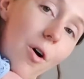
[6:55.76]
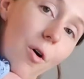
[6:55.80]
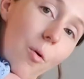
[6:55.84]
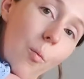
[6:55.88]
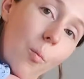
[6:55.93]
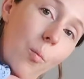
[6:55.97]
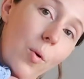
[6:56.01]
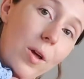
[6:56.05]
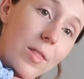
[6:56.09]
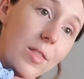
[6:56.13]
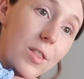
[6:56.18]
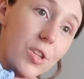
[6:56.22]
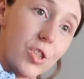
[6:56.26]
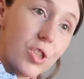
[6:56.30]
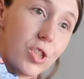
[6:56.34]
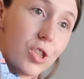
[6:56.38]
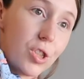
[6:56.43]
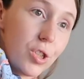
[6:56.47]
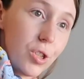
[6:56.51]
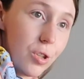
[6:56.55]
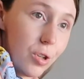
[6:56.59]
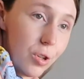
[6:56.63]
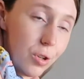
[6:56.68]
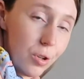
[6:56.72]
with the
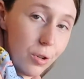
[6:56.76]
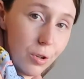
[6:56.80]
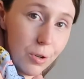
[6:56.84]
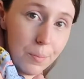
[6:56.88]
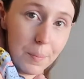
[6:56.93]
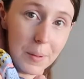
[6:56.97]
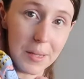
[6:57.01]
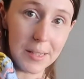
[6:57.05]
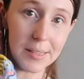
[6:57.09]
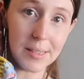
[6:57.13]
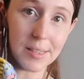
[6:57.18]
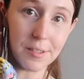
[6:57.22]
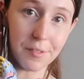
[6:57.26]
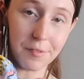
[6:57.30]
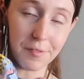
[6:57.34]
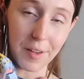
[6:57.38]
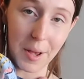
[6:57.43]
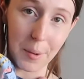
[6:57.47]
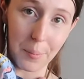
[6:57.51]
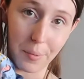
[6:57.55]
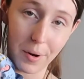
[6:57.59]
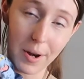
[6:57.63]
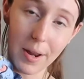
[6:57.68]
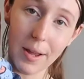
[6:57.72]
2 bits of
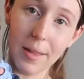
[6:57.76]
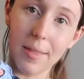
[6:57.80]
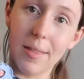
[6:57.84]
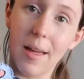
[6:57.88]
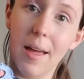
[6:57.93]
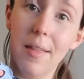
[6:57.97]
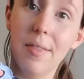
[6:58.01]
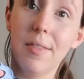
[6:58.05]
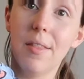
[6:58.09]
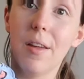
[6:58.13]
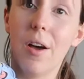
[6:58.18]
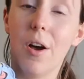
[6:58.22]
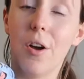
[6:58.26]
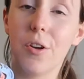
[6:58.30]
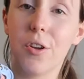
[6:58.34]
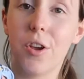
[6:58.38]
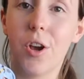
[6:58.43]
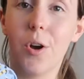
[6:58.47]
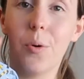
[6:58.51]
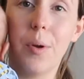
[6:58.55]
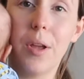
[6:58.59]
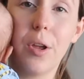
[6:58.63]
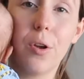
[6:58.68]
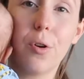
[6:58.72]
fabric then that are
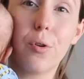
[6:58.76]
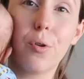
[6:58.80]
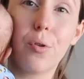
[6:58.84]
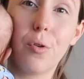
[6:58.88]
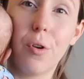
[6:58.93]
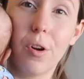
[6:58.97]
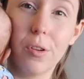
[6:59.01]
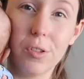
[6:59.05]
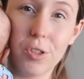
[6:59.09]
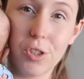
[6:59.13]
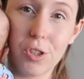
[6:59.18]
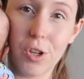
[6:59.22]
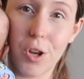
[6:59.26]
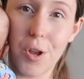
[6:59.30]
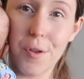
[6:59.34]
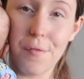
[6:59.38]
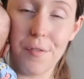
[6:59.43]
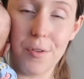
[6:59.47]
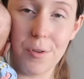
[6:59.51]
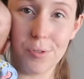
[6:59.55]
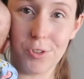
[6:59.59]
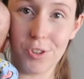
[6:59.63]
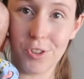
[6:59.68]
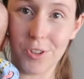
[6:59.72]
going crossed
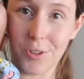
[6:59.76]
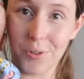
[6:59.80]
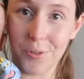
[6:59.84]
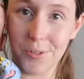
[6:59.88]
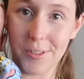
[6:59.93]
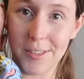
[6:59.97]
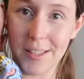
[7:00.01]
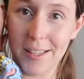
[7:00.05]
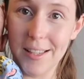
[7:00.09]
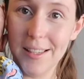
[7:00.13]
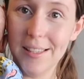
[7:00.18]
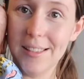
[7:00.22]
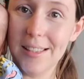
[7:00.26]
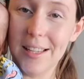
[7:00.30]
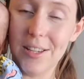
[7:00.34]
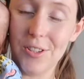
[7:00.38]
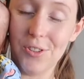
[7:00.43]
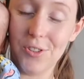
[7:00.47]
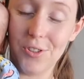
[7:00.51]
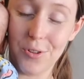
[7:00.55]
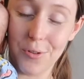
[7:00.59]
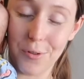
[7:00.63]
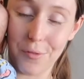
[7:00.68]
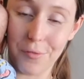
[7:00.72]
over your shoulders
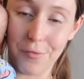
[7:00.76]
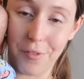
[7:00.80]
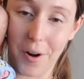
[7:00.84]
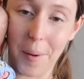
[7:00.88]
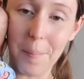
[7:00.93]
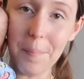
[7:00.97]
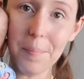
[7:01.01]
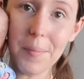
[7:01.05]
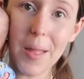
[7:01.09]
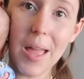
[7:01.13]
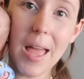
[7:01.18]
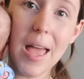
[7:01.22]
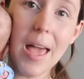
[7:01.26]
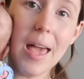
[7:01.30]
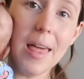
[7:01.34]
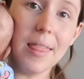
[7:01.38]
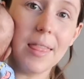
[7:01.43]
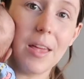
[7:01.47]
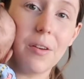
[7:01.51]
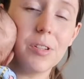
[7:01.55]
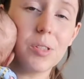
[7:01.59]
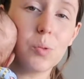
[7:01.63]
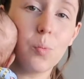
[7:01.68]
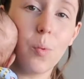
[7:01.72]
into your front,
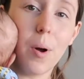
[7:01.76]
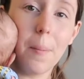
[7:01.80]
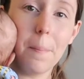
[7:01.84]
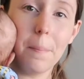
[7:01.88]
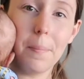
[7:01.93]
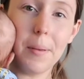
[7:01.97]
there is one